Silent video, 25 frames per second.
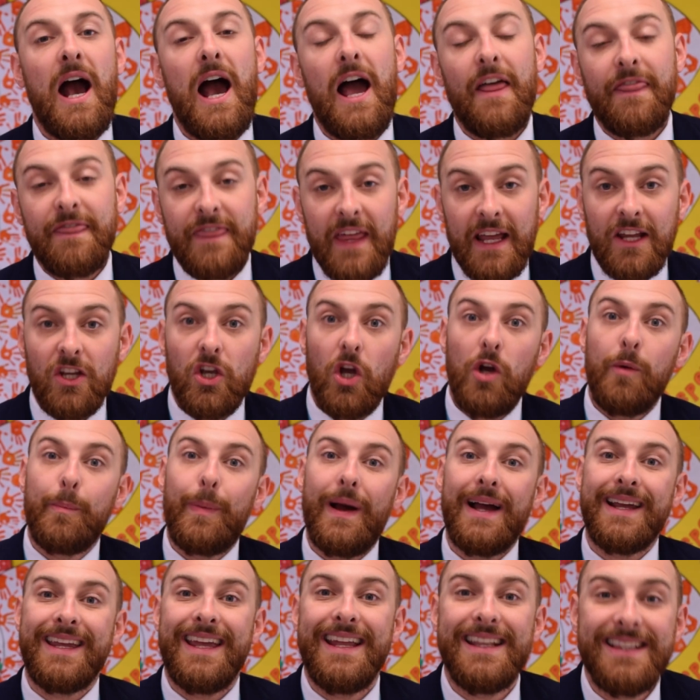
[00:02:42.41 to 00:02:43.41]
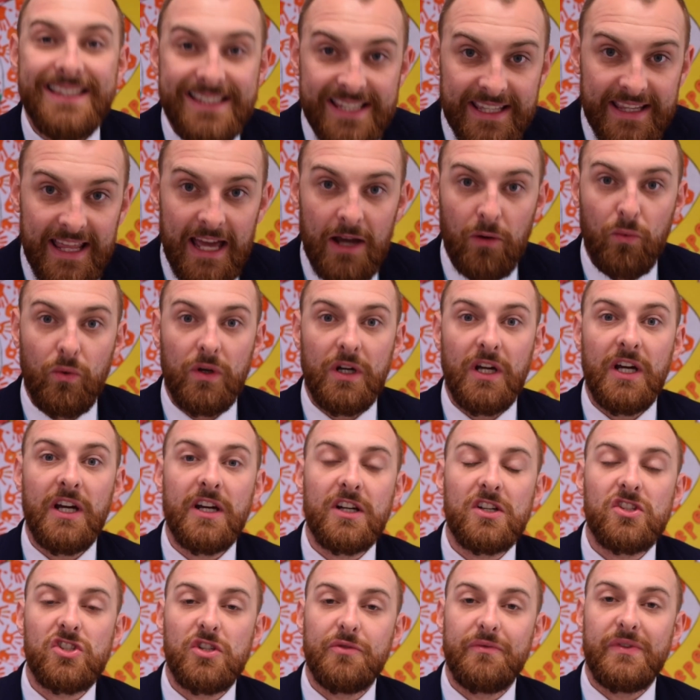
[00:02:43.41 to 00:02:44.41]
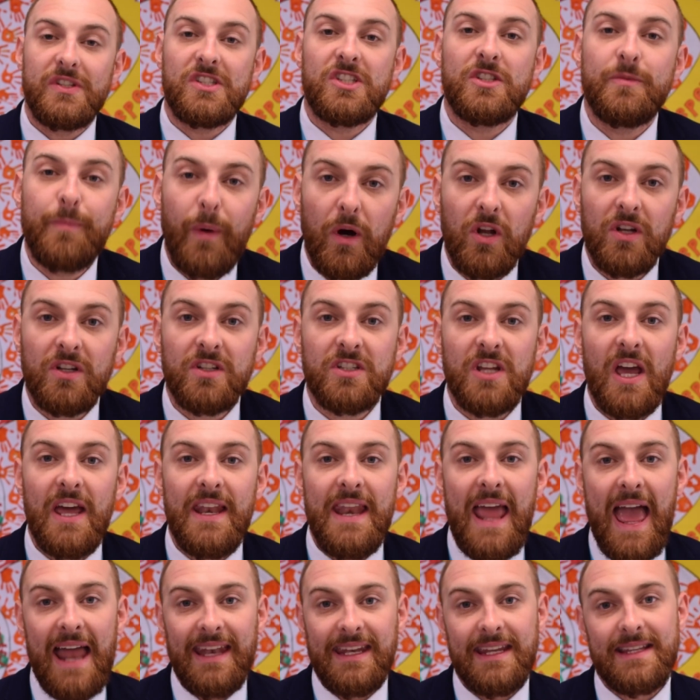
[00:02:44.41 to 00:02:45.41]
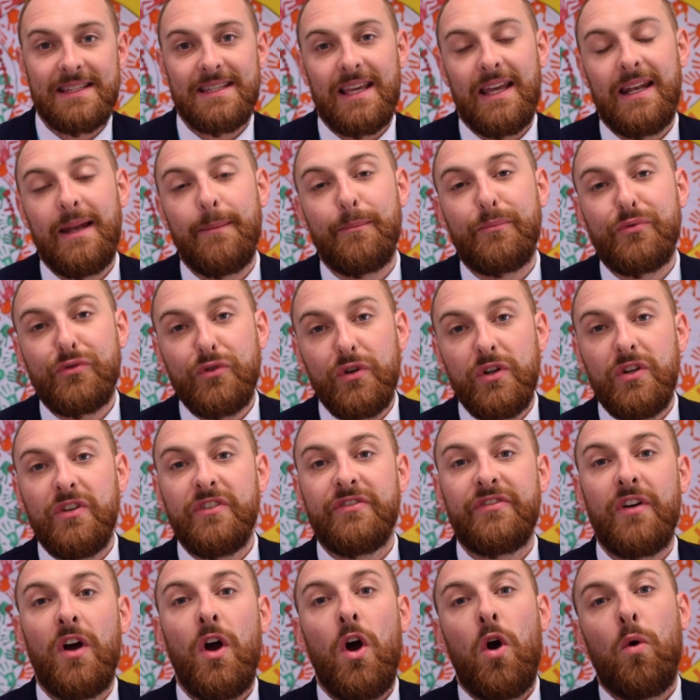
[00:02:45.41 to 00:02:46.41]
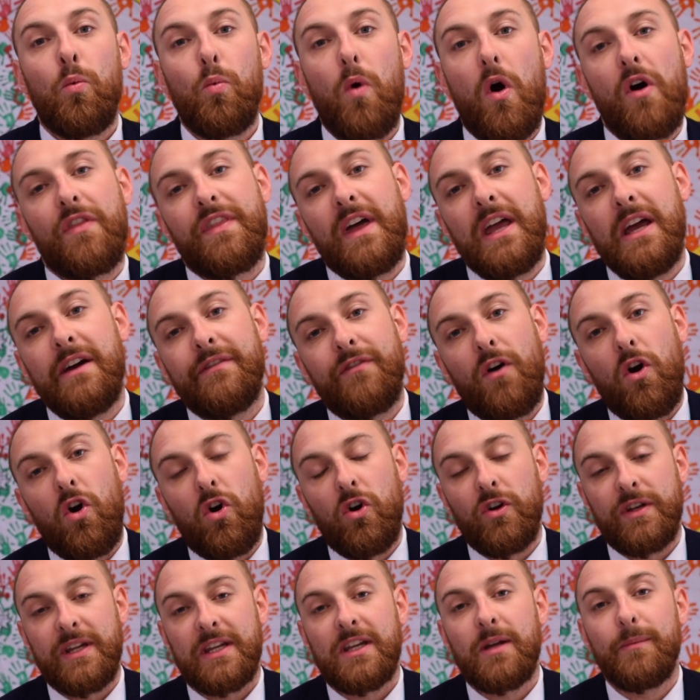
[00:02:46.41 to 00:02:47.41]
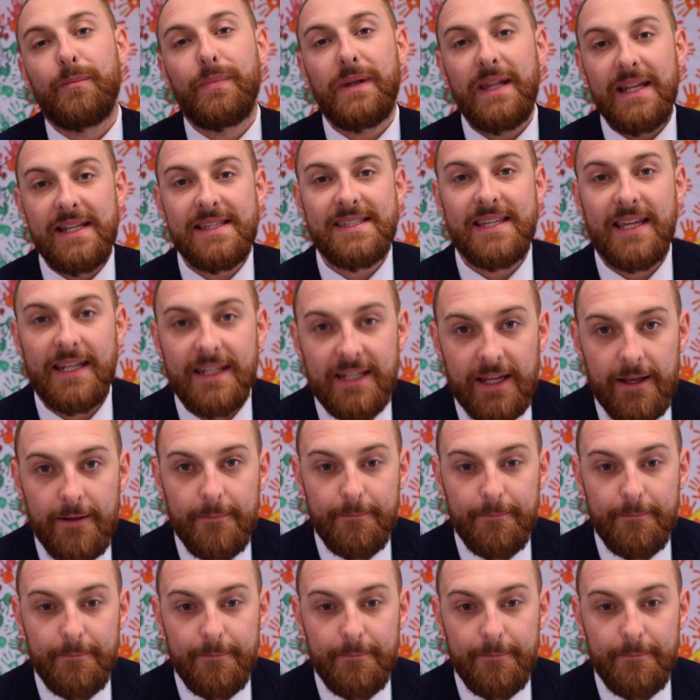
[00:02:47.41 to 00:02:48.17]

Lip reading: and then go back into their work to respond and edit and improve what they have already completed.